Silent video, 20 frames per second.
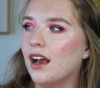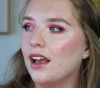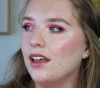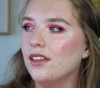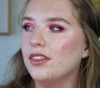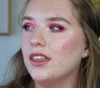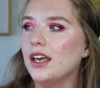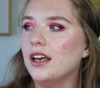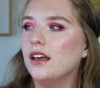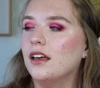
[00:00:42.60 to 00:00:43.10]
I
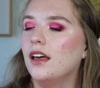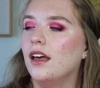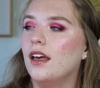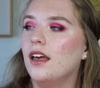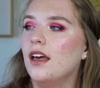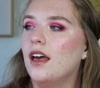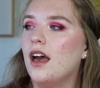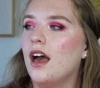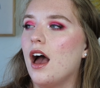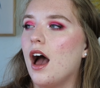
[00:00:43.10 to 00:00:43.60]
think,
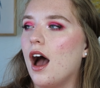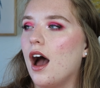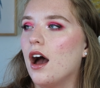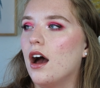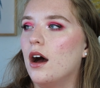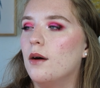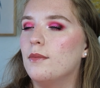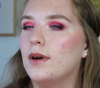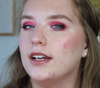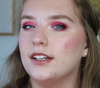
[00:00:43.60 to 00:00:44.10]

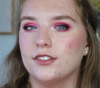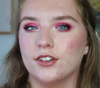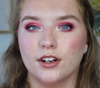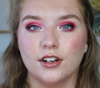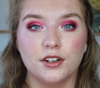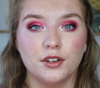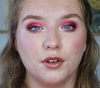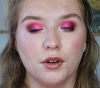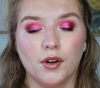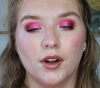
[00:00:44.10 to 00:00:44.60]
I
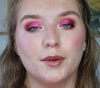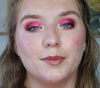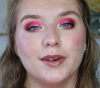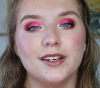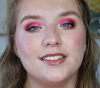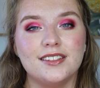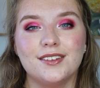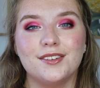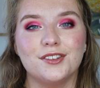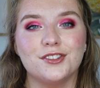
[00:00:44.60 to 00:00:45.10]
started growing
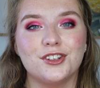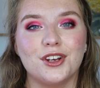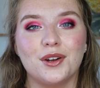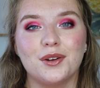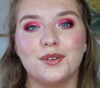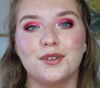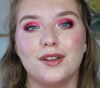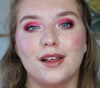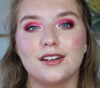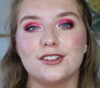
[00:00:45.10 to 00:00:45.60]
my single
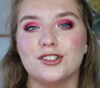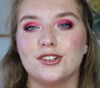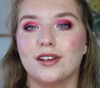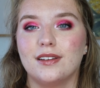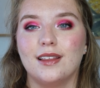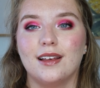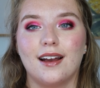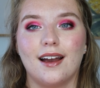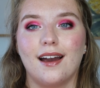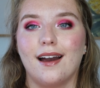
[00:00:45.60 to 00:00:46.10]
shadow collection. I
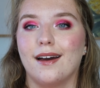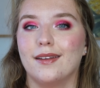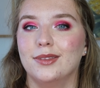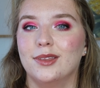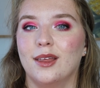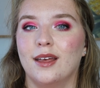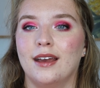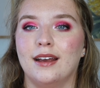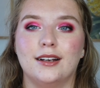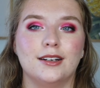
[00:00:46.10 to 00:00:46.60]
think I
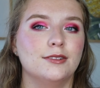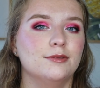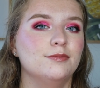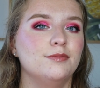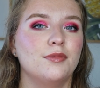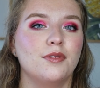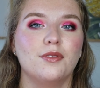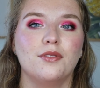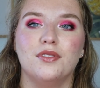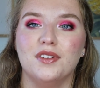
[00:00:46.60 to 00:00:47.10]
had like
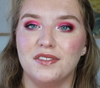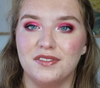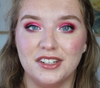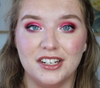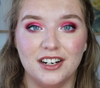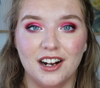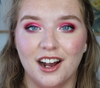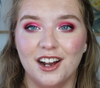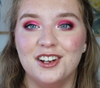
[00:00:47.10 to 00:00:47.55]
15